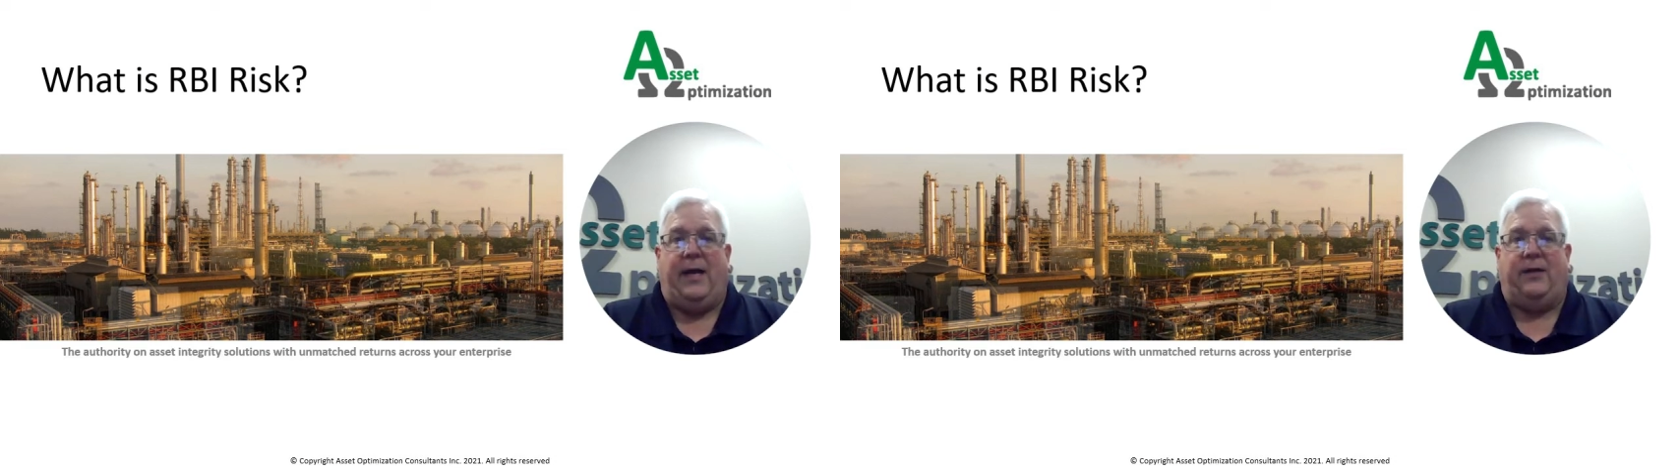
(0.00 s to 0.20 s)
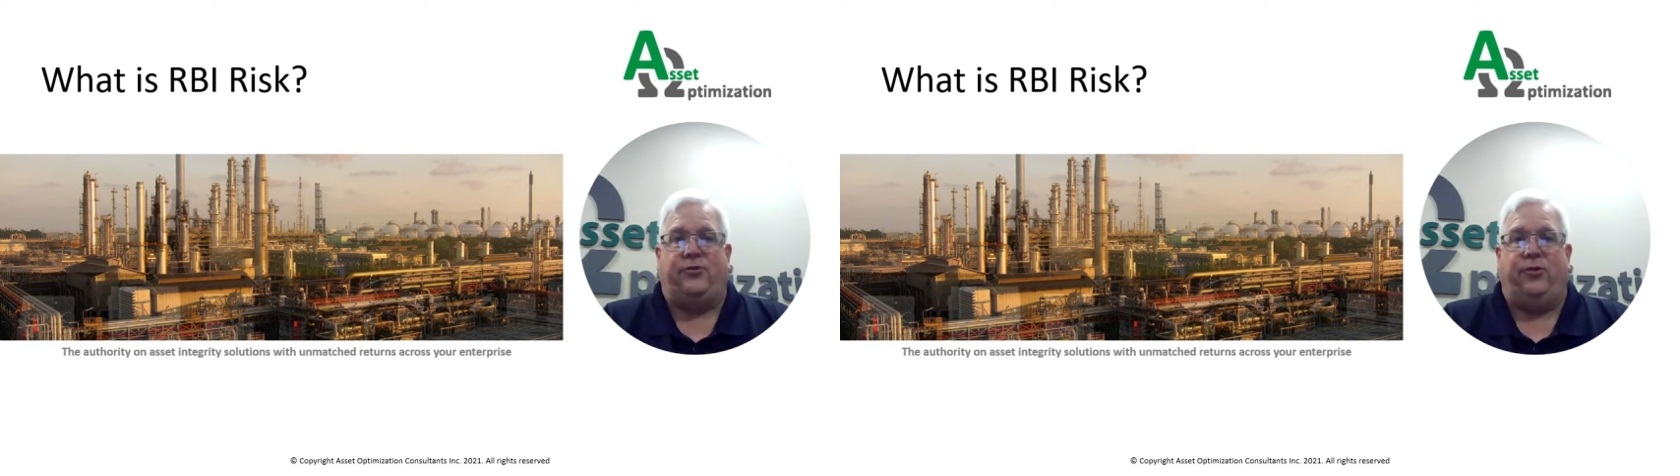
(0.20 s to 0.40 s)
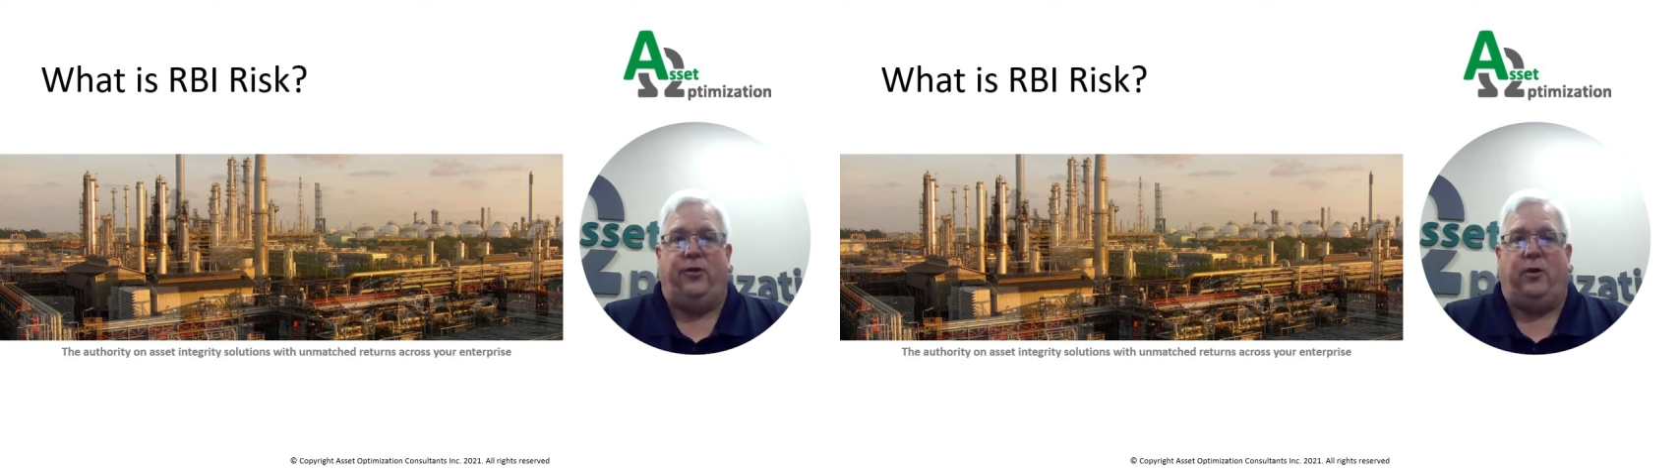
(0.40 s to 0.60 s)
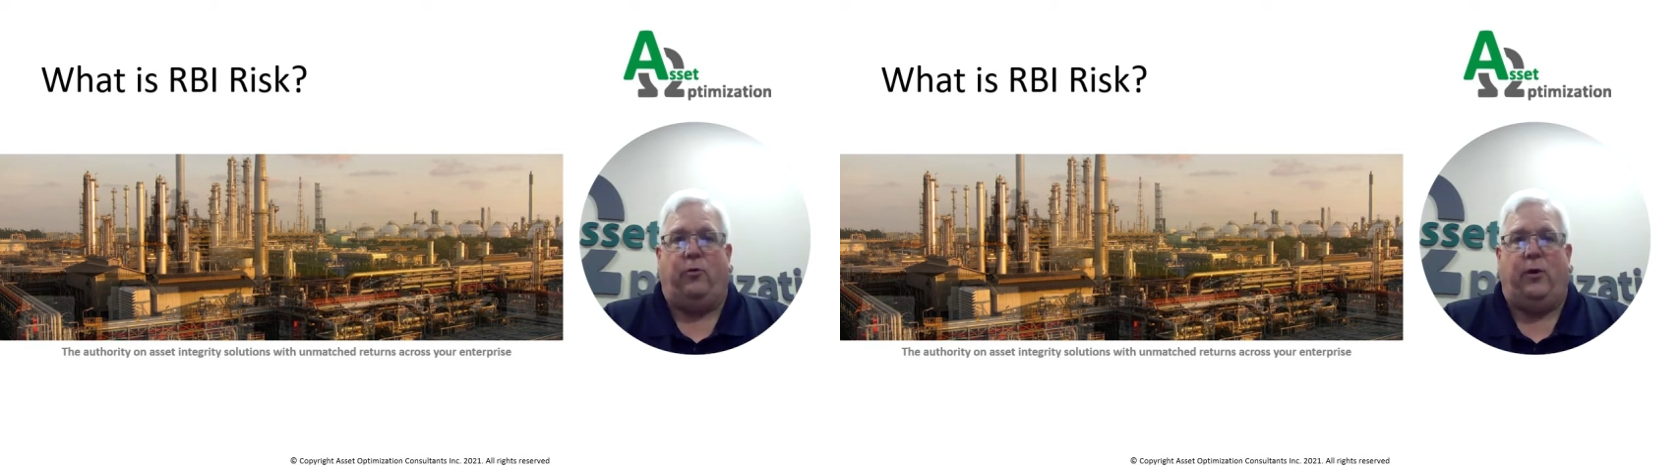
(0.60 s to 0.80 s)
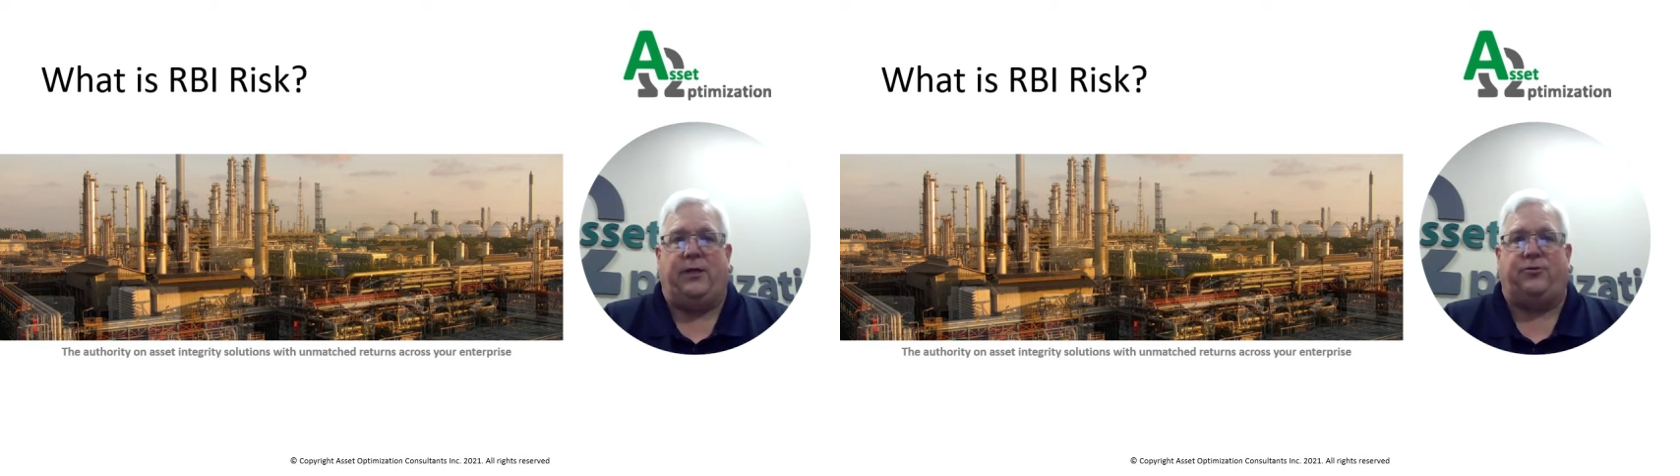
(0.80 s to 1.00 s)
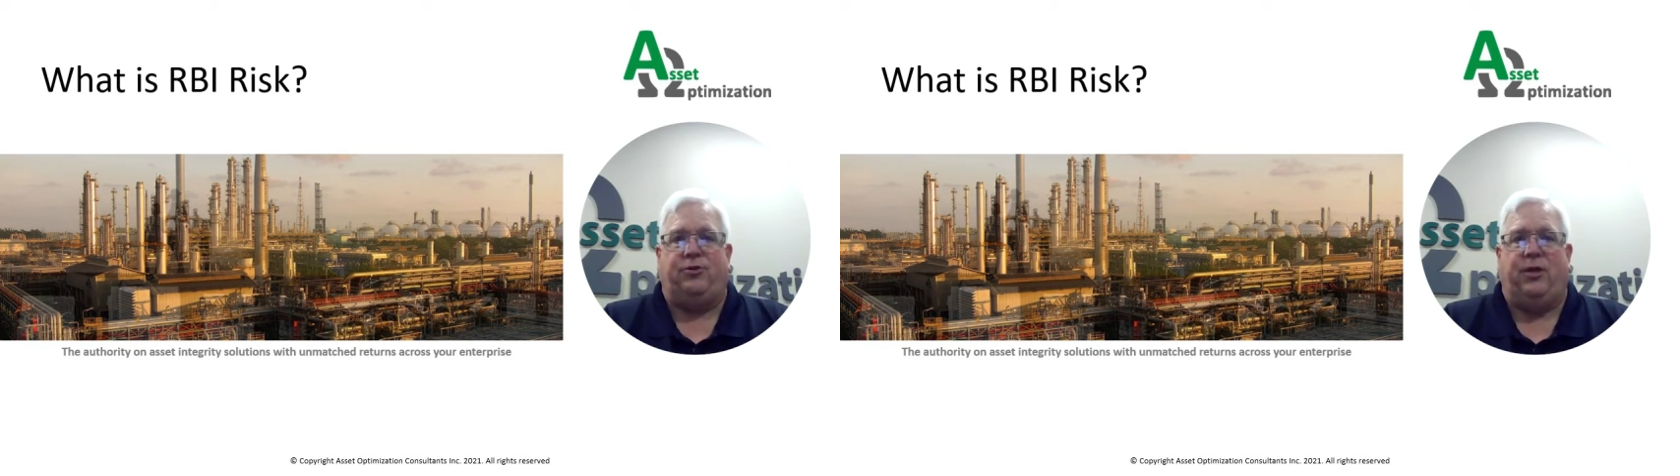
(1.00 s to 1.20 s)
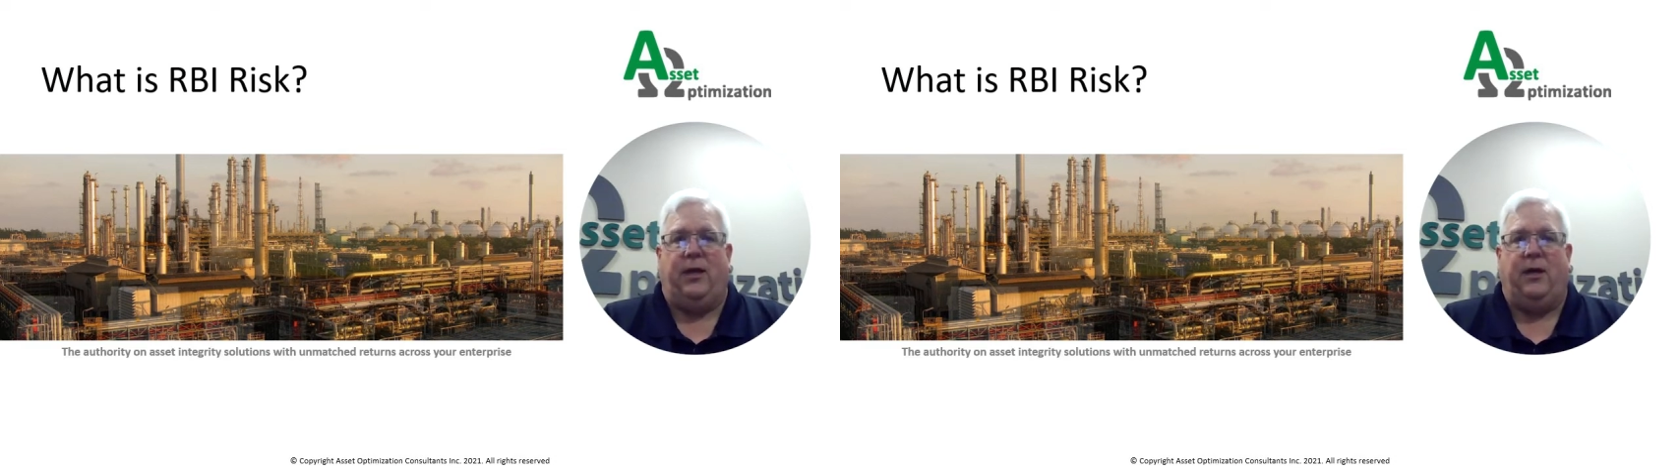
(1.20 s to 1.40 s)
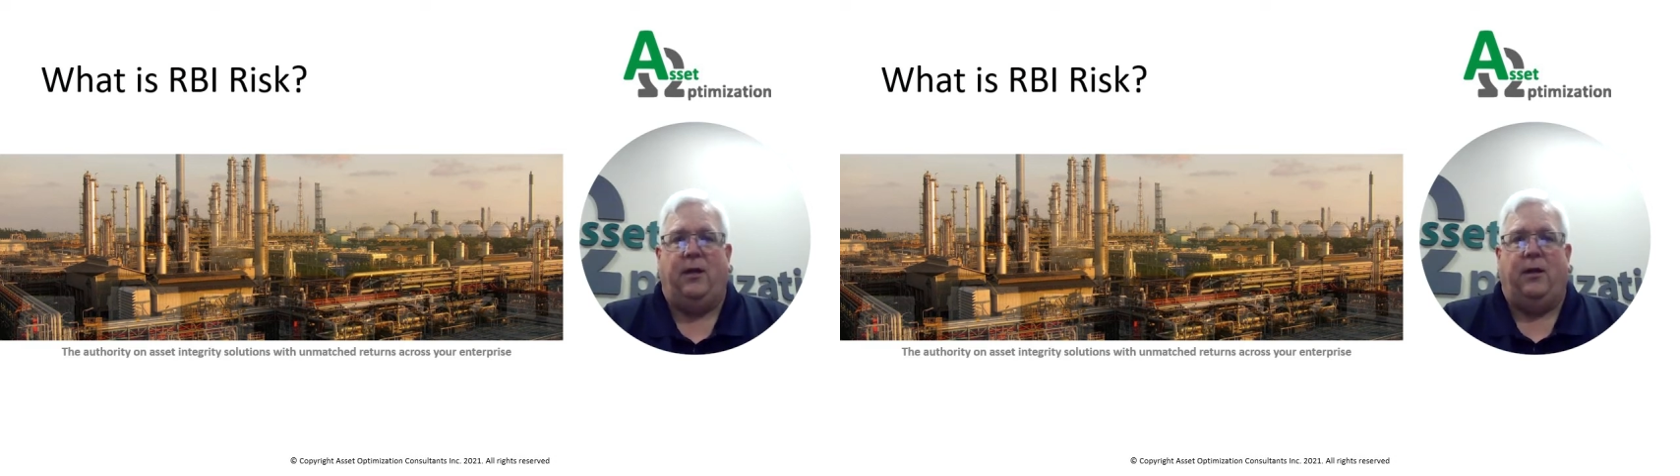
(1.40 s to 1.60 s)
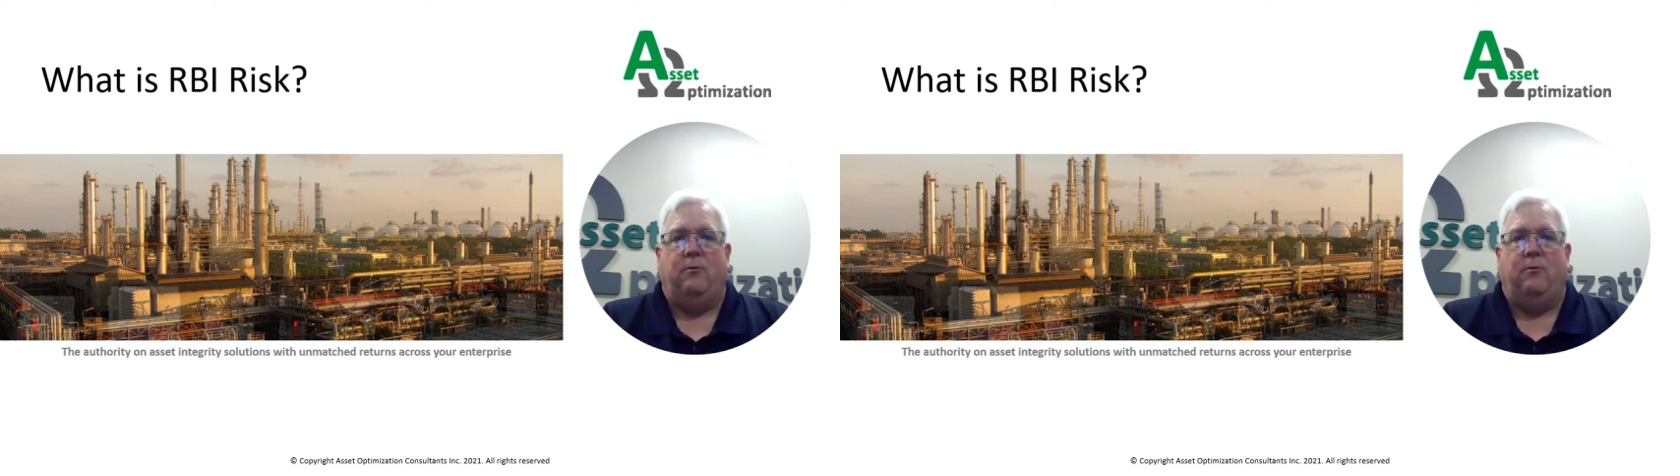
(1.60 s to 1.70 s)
answer the question,